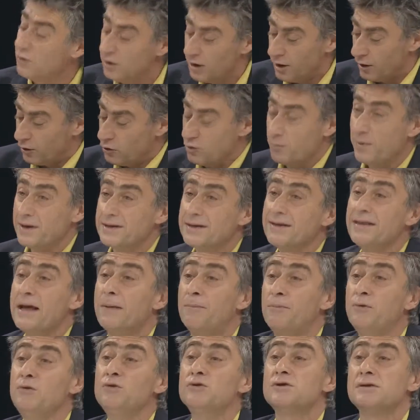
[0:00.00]
planning
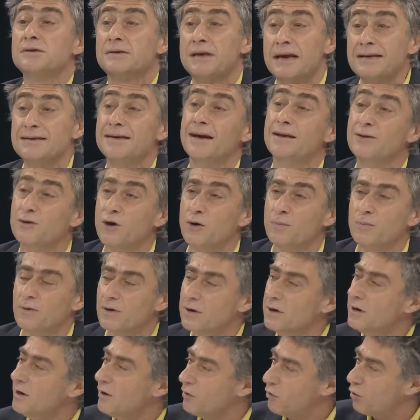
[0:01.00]
is digital
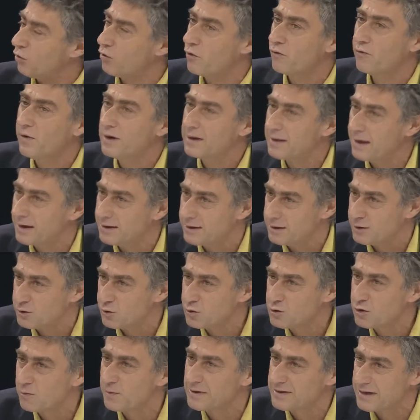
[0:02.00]
because
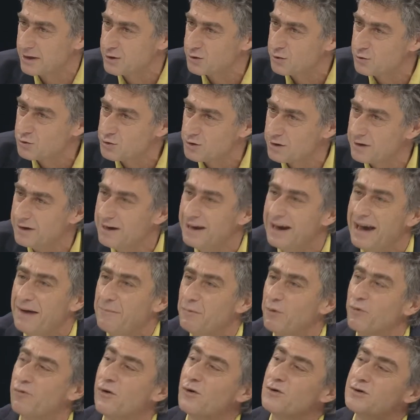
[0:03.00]
you can
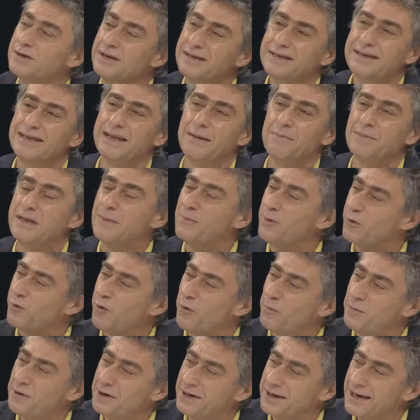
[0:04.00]
see that things are
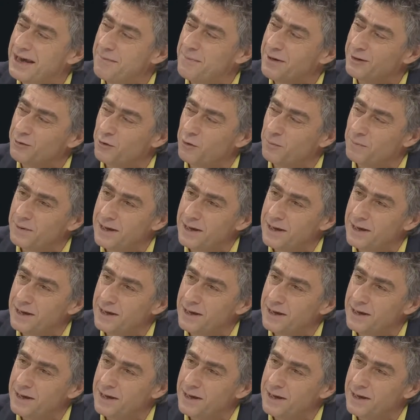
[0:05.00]
changing.